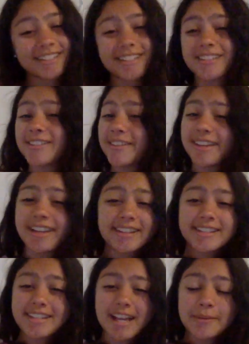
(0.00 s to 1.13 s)
just looking at
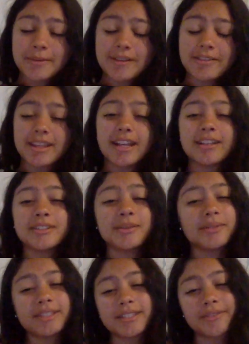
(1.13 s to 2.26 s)
the time and everything, I don't
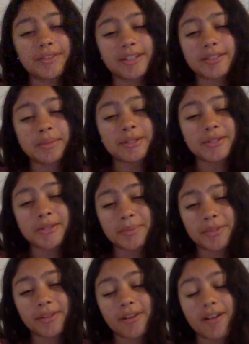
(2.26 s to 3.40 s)
want this video to be
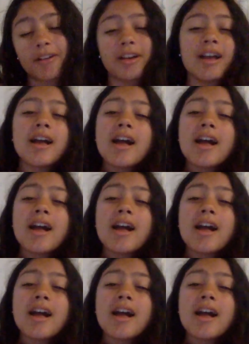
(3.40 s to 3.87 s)
super long.